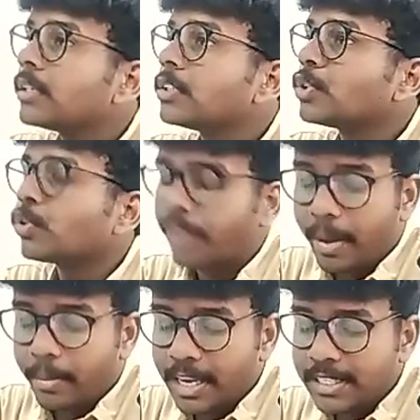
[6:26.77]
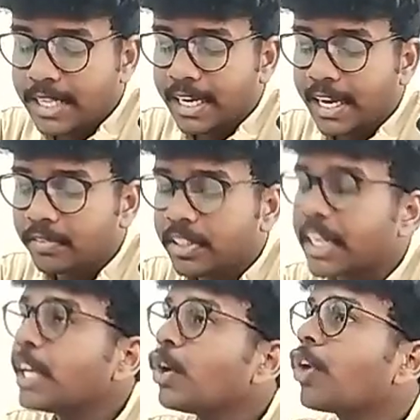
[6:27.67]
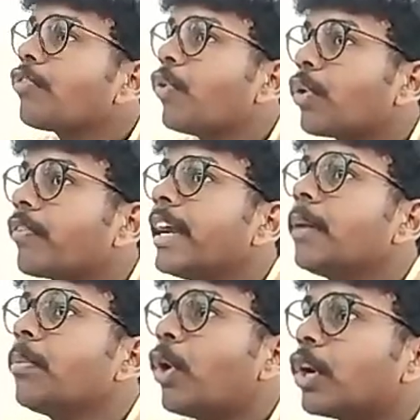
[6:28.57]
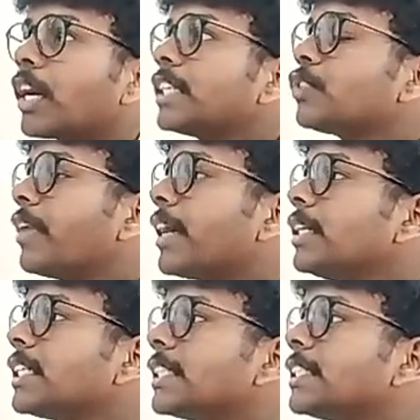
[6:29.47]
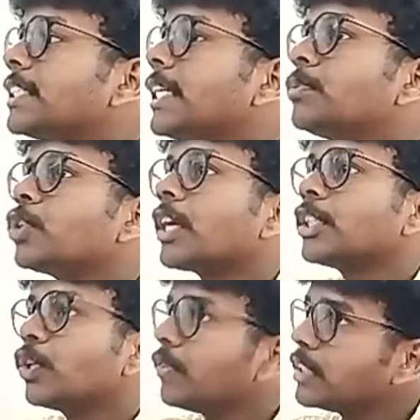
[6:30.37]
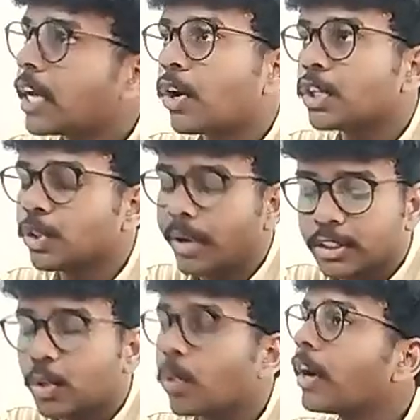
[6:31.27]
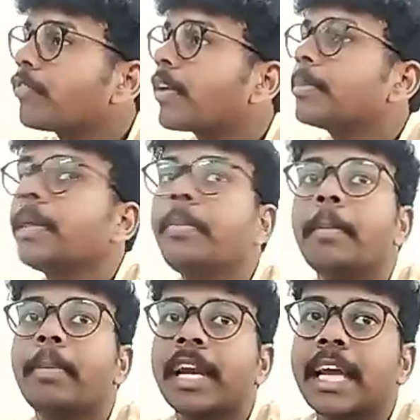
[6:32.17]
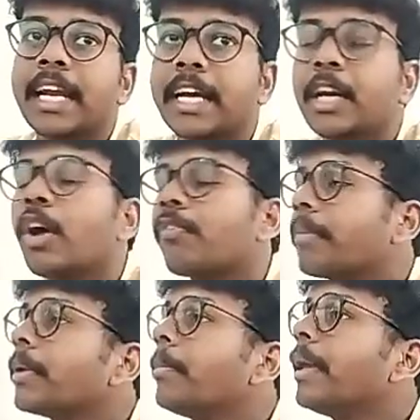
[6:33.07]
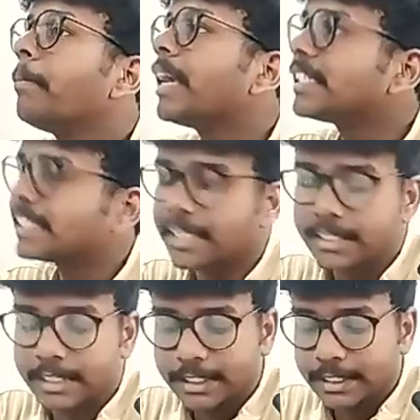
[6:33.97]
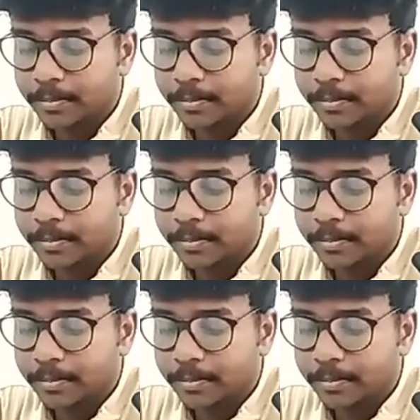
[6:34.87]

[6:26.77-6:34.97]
So families that have three or four-wheeled motorized vehicles, such as jeeps or SUVs, are also excluded from the BPL category or from the BPL census.